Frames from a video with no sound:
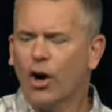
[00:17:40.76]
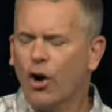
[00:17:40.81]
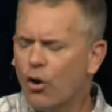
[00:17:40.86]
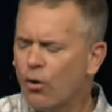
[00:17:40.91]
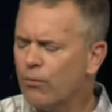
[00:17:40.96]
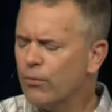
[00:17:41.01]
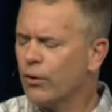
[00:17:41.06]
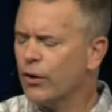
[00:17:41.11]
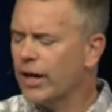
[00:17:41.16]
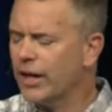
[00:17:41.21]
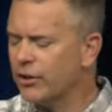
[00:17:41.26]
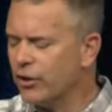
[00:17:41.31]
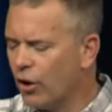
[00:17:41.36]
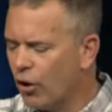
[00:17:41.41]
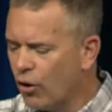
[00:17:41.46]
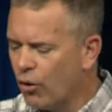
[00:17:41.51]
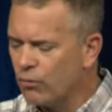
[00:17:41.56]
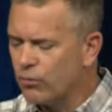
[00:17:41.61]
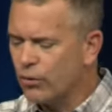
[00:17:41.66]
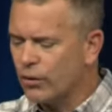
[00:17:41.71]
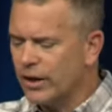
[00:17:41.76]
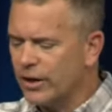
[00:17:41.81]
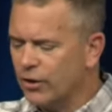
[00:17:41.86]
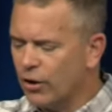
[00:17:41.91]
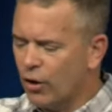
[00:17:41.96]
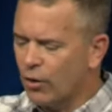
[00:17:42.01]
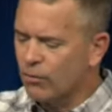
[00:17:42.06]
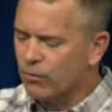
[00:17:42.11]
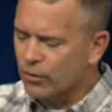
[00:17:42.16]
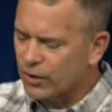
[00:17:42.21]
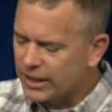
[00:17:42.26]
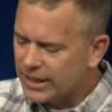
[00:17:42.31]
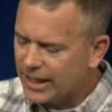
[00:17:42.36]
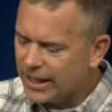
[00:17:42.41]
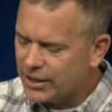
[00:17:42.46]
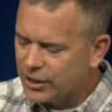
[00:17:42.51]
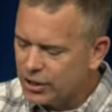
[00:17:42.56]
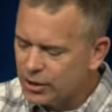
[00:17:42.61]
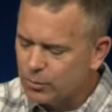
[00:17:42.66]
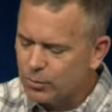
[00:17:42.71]
Over and over and over
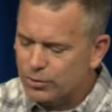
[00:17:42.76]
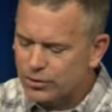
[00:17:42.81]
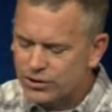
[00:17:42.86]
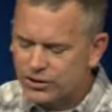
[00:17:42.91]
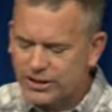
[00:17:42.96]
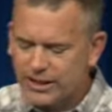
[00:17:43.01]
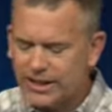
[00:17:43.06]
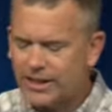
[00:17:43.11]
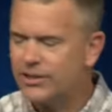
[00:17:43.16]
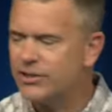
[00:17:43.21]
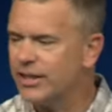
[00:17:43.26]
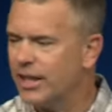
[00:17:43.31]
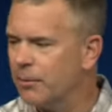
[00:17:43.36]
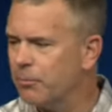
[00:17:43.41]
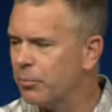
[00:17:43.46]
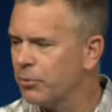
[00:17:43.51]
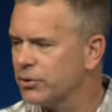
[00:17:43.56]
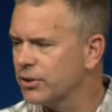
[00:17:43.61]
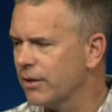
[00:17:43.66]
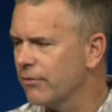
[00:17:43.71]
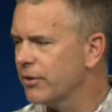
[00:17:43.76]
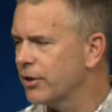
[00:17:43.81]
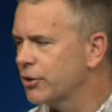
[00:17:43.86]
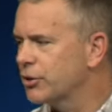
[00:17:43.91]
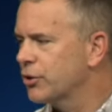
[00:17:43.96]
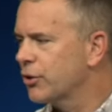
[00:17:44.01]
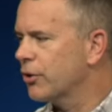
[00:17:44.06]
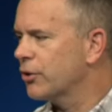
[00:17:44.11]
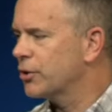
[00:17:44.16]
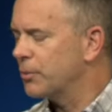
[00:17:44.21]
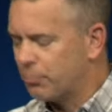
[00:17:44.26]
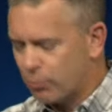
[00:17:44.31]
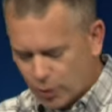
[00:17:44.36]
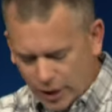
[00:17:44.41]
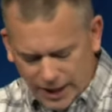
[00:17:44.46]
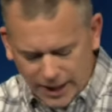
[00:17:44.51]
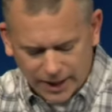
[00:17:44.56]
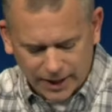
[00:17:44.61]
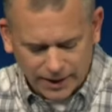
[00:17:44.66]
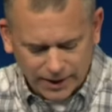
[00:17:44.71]
again, you will see examples of the church
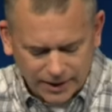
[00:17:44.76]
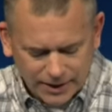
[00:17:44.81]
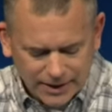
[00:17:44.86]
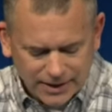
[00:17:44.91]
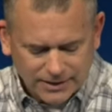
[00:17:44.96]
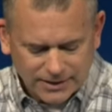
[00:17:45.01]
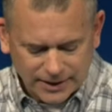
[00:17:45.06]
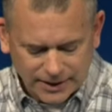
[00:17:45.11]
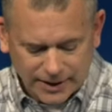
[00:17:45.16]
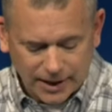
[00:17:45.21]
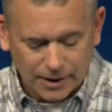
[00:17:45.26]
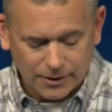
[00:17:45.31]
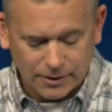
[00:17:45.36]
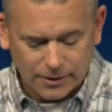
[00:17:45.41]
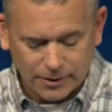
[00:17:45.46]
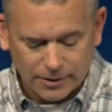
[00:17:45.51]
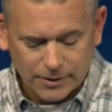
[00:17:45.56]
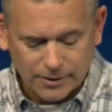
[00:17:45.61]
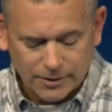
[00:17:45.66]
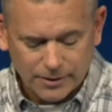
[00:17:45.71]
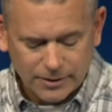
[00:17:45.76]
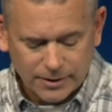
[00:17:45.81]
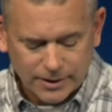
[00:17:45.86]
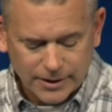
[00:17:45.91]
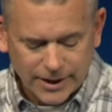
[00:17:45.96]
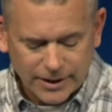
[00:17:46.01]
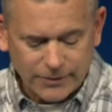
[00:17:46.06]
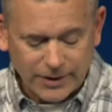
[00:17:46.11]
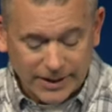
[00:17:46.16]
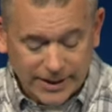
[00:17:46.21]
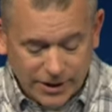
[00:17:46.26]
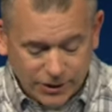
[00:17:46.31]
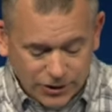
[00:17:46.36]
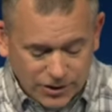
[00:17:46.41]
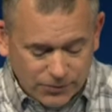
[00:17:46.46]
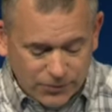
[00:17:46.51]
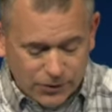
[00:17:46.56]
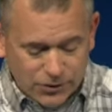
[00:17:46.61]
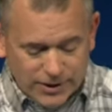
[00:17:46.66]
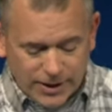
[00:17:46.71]
praying together. In fact, here's
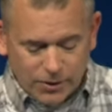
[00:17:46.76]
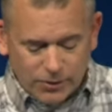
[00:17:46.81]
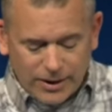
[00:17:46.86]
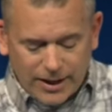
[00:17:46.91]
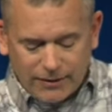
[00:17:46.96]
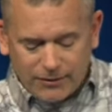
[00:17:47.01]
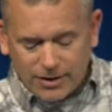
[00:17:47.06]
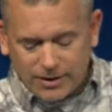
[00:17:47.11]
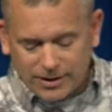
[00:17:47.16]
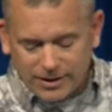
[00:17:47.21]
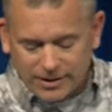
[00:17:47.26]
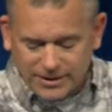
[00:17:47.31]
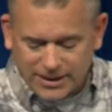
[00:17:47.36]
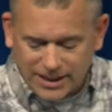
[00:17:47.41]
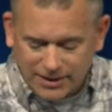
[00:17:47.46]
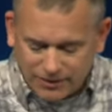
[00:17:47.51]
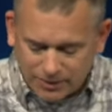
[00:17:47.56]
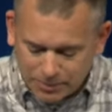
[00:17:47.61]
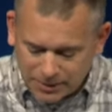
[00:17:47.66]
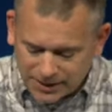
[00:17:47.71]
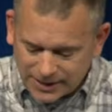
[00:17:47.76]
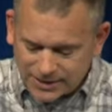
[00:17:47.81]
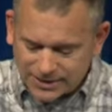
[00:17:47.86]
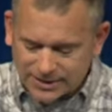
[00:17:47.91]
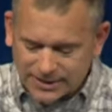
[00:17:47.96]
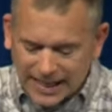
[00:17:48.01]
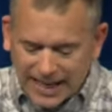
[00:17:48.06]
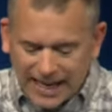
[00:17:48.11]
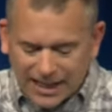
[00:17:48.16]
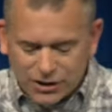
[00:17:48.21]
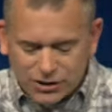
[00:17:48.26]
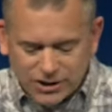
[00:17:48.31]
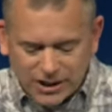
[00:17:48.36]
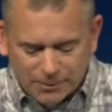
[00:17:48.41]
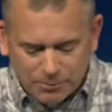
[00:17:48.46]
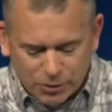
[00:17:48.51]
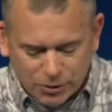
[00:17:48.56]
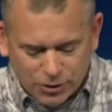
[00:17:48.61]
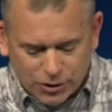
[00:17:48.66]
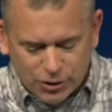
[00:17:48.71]
the first, I don't have it on the TV, but listen Acts
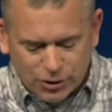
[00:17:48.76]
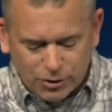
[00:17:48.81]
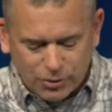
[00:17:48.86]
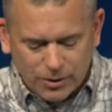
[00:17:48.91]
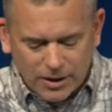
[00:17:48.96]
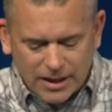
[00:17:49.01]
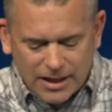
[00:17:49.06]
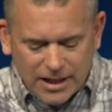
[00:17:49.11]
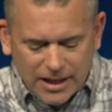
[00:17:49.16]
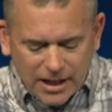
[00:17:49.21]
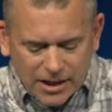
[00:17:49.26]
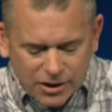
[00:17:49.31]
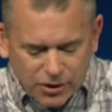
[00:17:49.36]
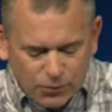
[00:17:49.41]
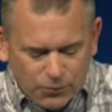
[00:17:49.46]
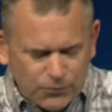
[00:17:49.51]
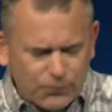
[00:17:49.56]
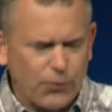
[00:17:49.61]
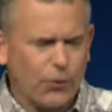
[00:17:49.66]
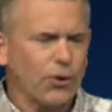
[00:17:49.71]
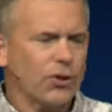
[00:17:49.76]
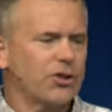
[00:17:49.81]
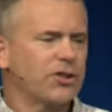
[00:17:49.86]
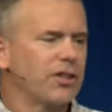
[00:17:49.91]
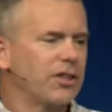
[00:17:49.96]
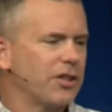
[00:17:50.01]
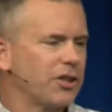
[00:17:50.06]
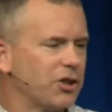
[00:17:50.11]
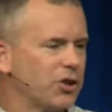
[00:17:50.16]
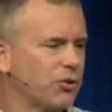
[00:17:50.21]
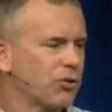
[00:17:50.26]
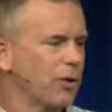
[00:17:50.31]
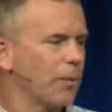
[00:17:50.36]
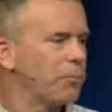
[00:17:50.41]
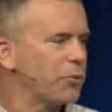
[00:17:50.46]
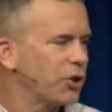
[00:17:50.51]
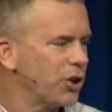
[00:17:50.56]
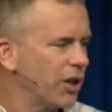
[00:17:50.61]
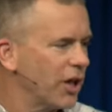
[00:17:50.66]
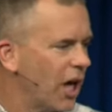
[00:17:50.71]
chapter 2, the first
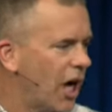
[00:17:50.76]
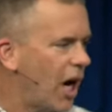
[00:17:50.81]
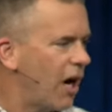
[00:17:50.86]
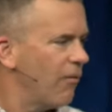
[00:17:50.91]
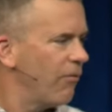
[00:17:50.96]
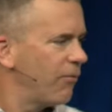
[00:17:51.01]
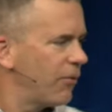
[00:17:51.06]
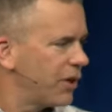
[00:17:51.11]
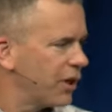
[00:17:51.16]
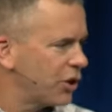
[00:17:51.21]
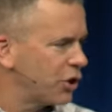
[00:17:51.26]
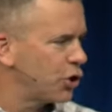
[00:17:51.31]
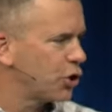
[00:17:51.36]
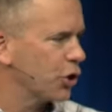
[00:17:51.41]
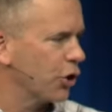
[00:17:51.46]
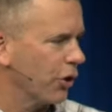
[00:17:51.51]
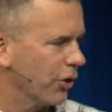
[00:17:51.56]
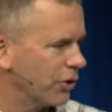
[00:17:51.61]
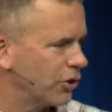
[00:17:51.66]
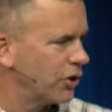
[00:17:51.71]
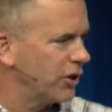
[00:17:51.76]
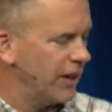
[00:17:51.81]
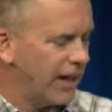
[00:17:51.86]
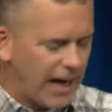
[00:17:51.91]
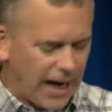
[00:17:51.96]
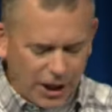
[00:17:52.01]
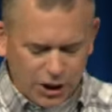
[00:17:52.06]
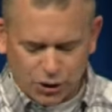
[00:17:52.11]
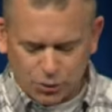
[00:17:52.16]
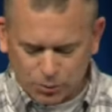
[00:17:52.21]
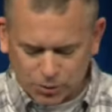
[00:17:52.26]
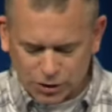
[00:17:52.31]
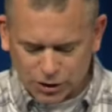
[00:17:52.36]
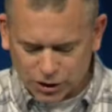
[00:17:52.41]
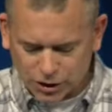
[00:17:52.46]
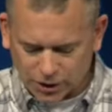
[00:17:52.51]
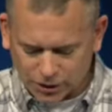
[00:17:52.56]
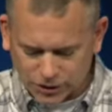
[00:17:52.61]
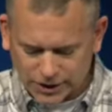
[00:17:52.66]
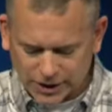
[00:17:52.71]
description of the church, the actual
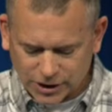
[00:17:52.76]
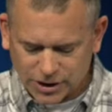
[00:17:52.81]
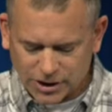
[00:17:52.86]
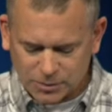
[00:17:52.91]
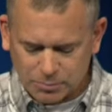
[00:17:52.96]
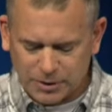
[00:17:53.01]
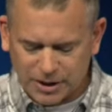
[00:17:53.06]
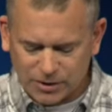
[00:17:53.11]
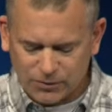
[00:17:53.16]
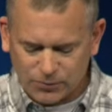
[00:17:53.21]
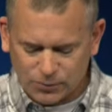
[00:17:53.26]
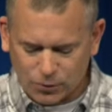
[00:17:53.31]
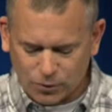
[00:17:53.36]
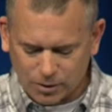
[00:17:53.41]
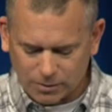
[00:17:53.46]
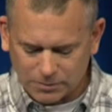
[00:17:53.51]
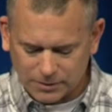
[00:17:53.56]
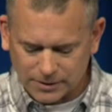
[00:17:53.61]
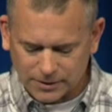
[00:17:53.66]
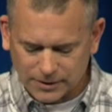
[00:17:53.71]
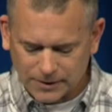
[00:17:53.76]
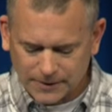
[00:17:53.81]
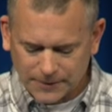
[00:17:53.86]
church as it's being formed.